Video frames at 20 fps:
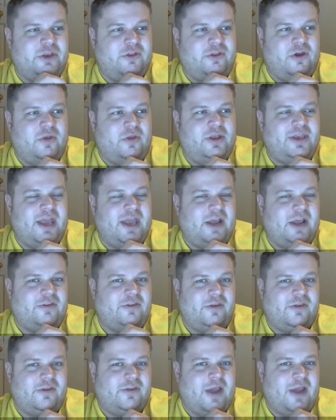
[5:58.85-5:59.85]
all the text
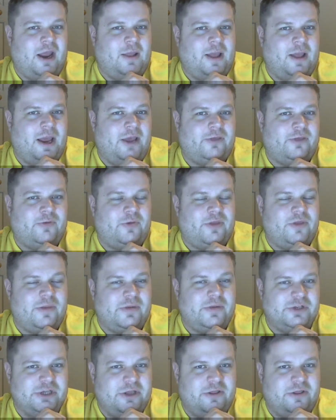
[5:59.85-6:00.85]
is stylized with
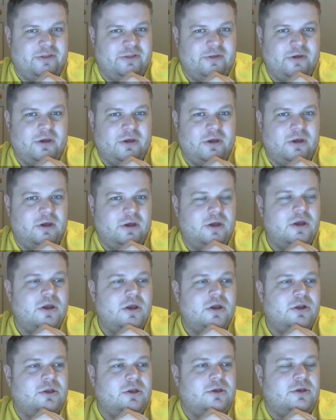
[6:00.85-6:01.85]
images,
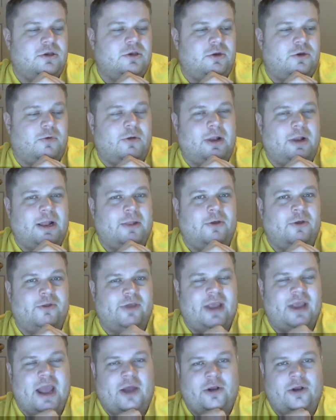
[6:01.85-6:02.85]
you're really
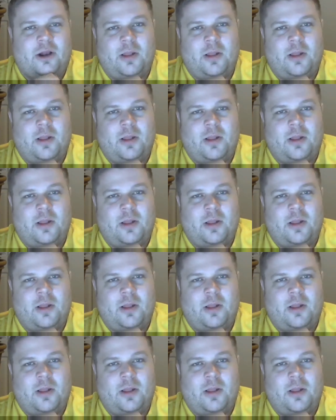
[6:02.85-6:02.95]
losing out on a